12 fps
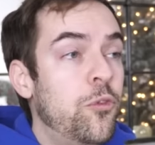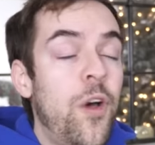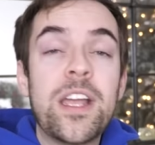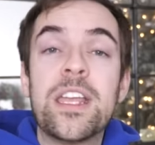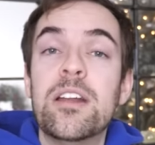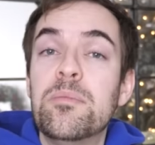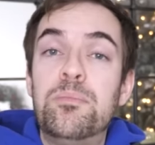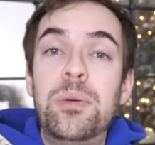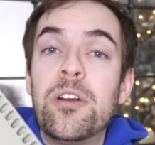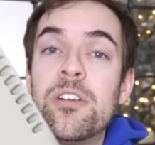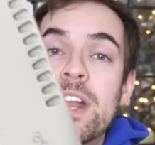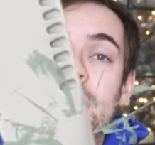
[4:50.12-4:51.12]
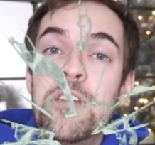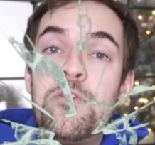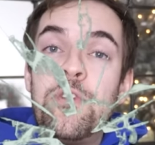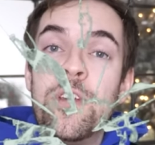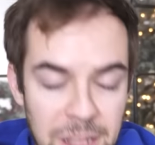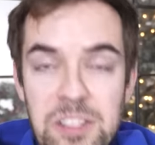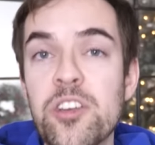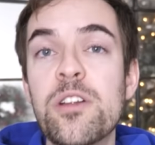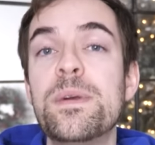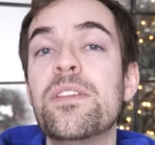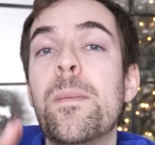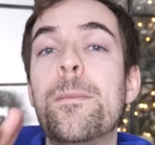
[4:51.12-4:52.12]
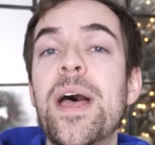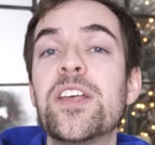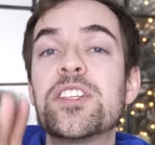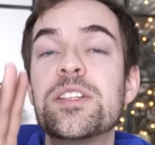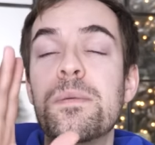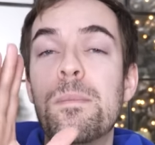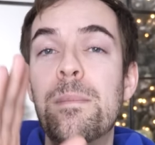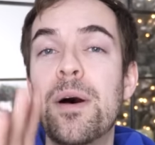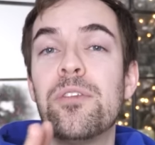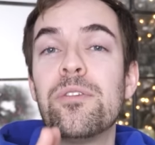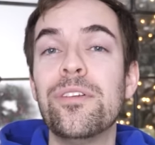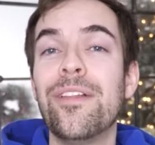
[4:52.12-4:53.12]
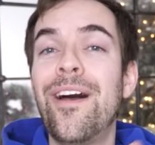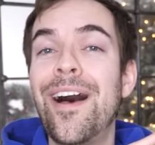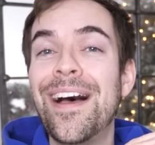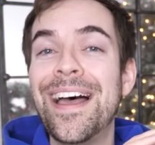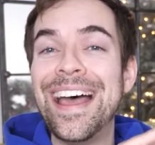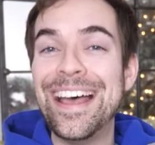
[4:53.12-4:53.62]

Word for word: fuck it, butter knife? That's gonna be the best mother-in-law